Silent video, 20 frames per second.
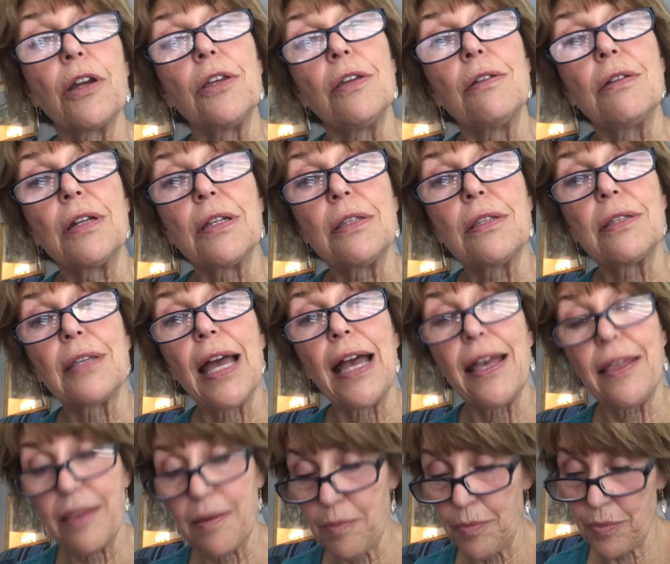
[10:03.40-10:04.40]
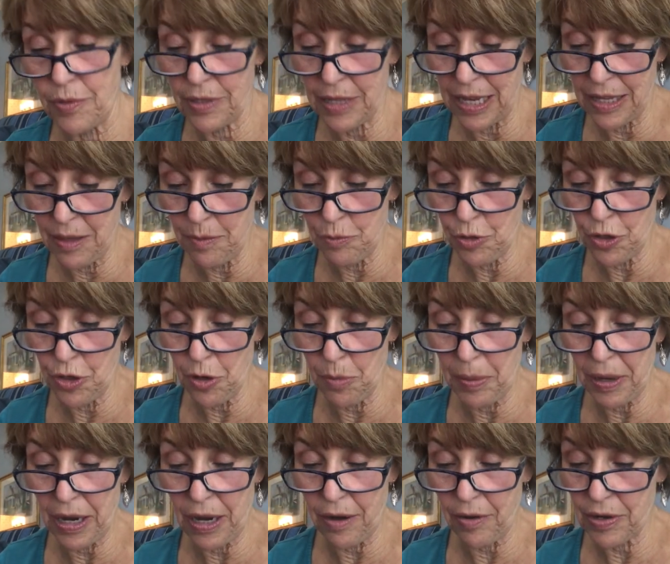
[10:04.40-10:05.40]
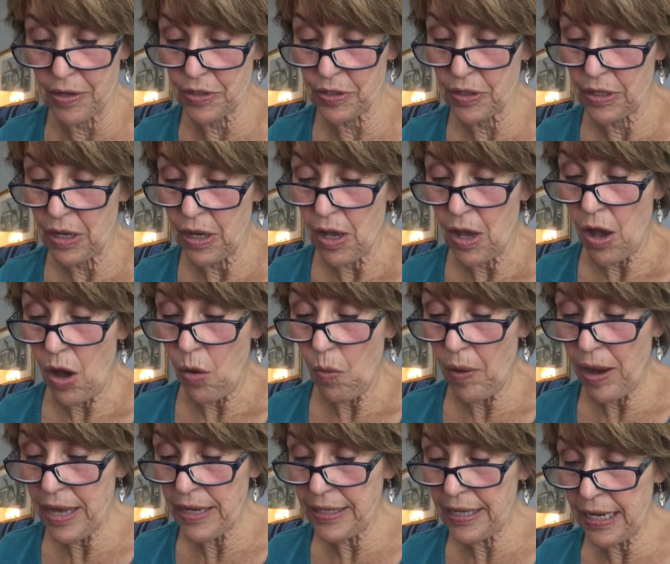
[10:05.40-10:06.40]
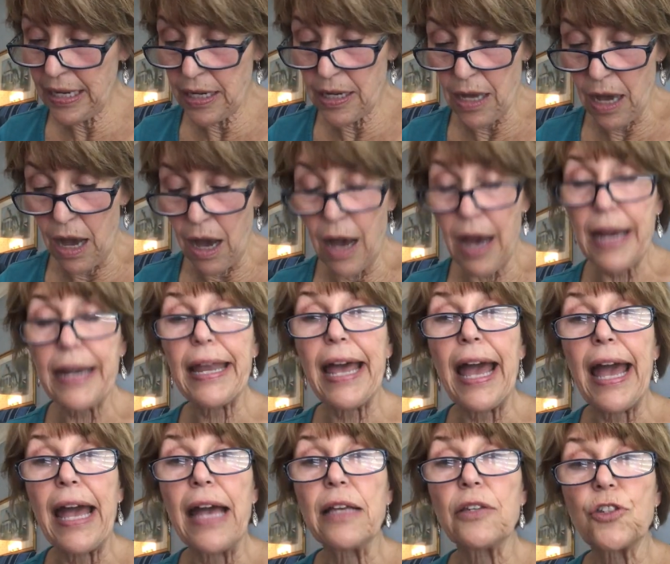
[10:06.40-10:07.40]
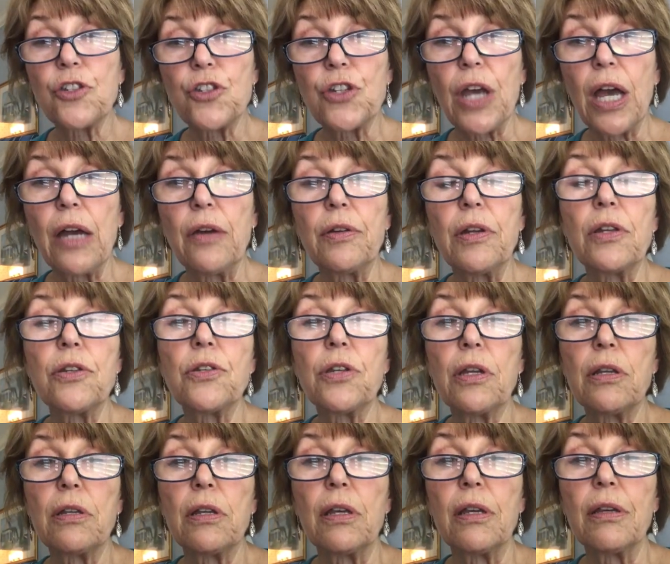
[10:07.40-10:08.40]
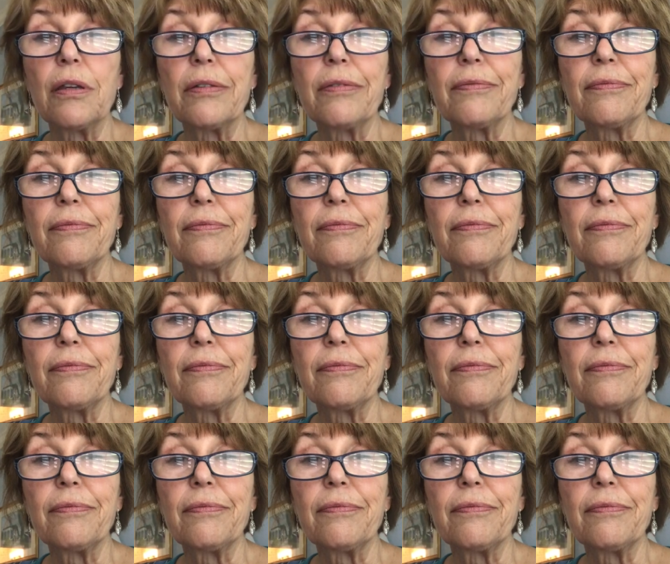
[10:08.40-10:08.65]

You can say them to your parents. What did God ask Jonah to do?